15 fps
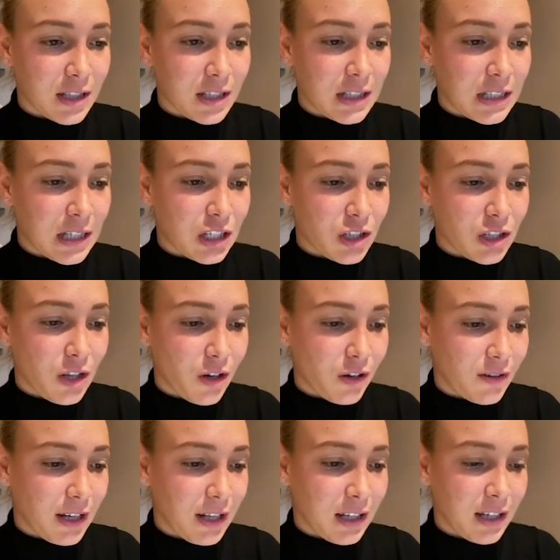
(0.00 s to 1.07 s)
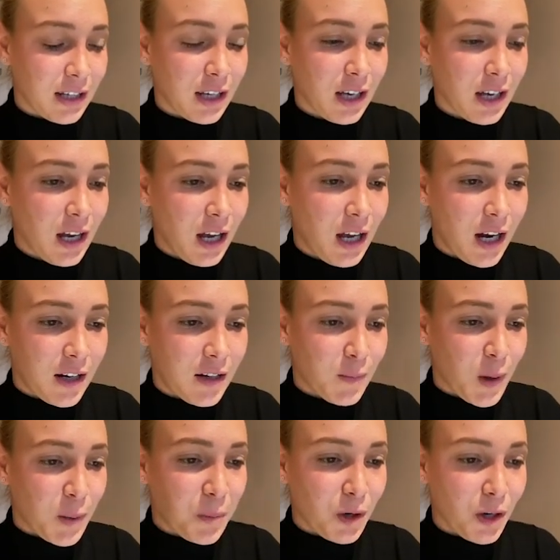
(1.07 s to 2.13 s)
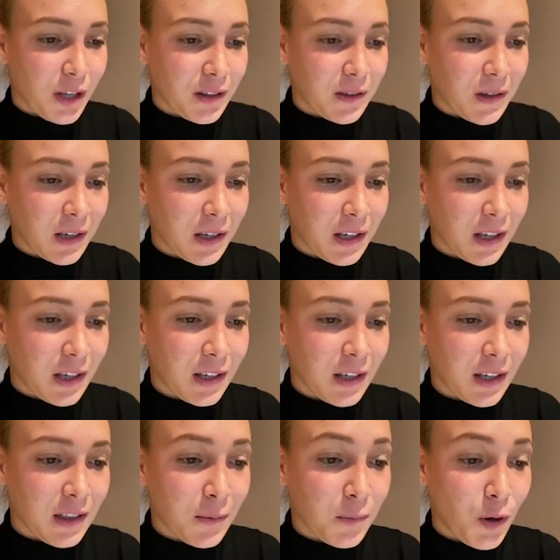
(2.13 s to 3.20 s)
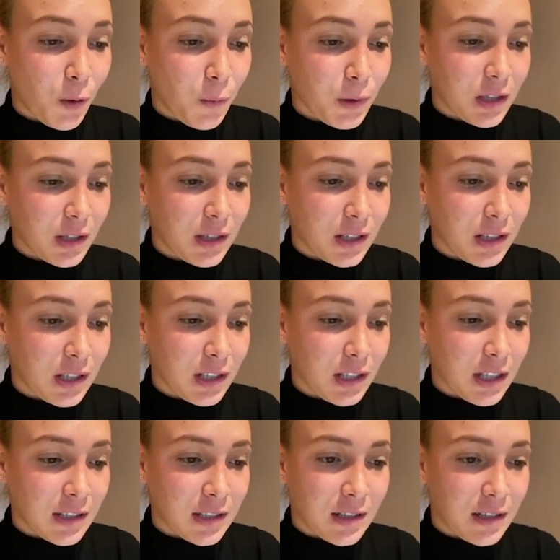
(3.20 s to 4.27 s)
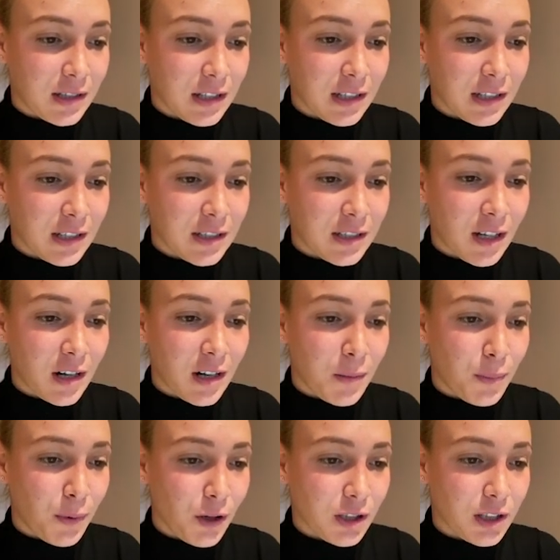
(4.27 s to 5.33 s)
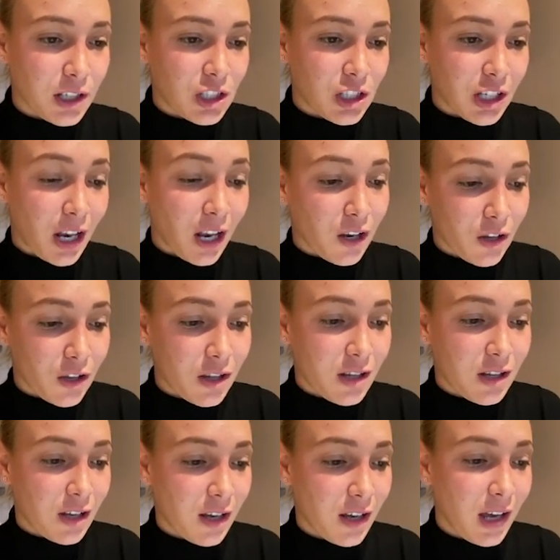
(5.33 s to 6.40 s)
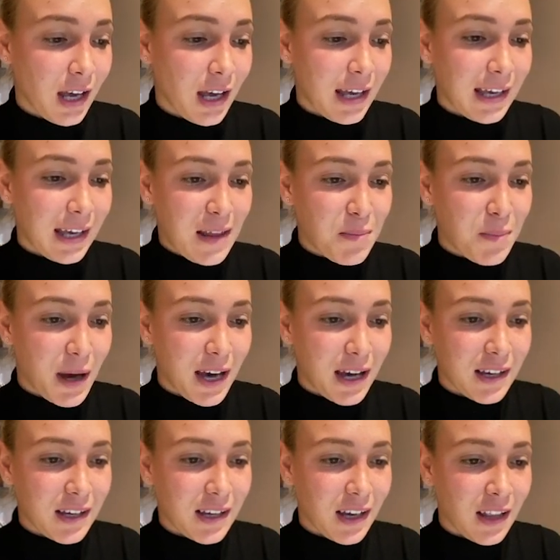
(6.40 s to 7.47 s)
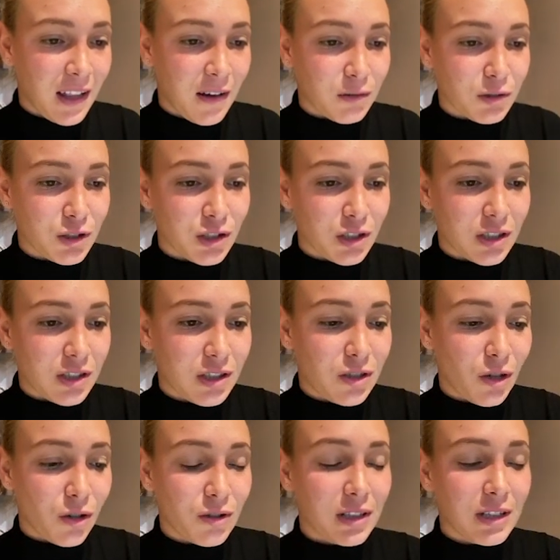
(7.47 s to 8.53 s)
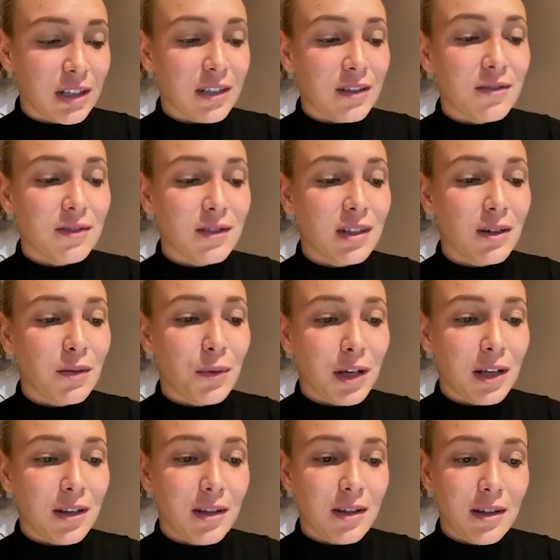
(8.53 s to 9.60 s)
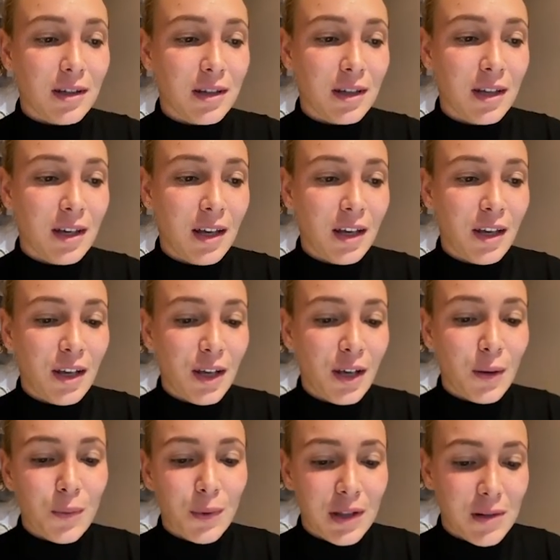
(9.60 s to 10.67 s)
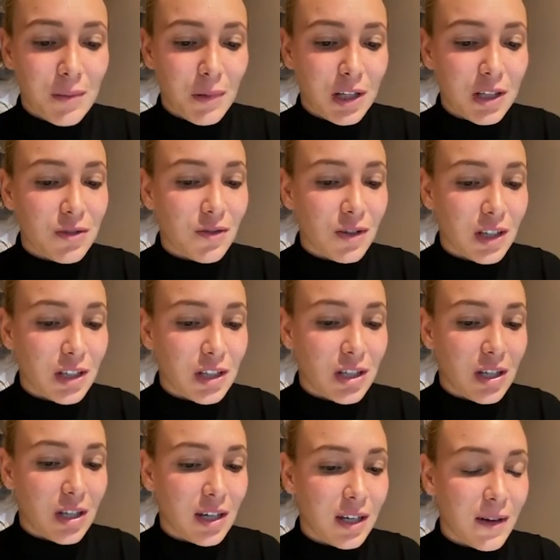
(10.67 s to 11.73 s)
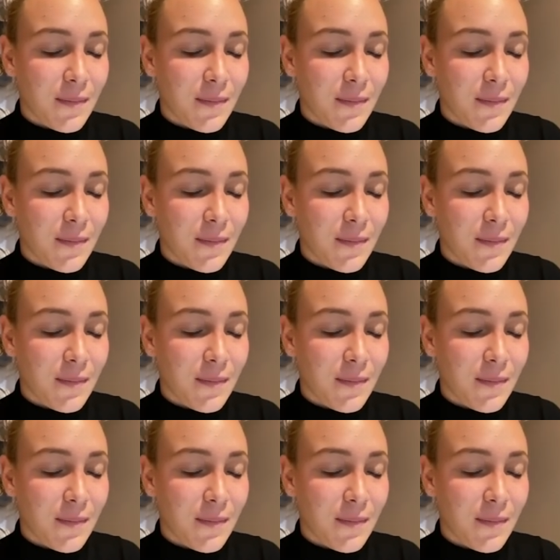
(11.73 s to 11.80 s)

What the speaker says: It's such a long rally. I remember like thinking in the moment, is there a ball that she cannot get back? And I was just so relieved when the match finished.